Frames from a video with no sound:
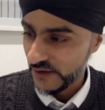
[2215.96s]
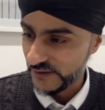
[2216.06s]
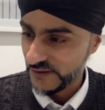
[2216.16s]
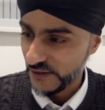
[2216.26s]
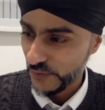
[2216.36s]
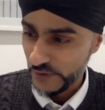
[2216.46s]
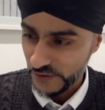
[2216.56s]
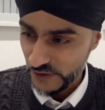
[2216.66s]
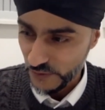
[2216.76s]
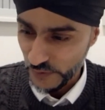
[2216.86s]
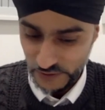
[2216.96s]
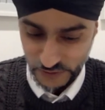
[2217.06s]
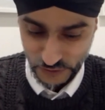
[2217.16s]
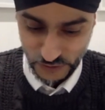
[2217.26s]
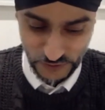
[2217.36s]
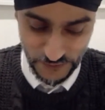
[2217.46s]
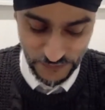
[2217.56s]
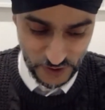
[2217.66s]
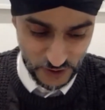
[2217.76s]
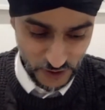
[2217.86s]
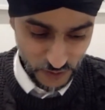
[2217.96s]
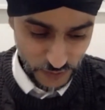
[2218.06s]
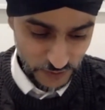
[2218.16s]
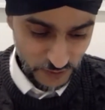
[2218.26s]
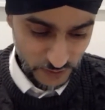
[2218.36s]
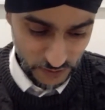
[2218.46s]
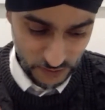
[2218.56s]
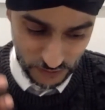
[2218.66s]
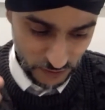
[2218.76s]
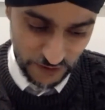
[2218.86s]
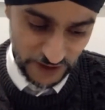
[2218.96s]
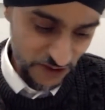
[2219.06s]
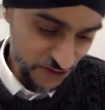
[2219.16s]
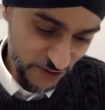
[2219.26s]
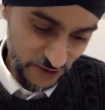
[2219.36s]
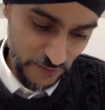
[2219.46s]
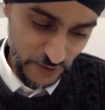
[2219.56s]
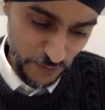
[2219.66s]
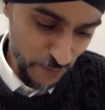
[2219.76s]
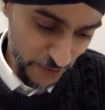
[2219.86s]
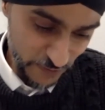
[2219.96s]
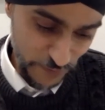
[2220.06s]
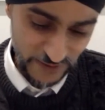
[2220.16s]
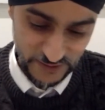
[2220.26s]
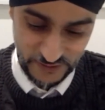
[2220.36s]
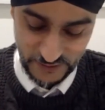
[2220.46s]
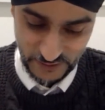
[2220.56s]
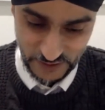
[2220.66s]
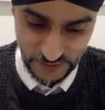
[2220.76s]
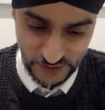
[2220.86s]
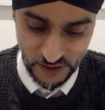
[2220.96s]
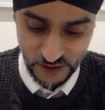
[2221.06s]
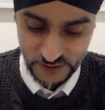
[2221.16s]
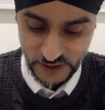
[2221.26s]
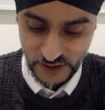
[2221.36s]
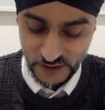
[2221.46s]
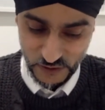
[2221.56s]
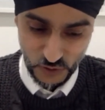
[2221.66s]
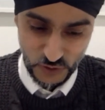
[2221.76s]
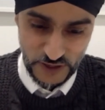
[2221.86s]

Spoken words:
city with with the sort of with drainage systems, the public spaces, the civic heart, and all of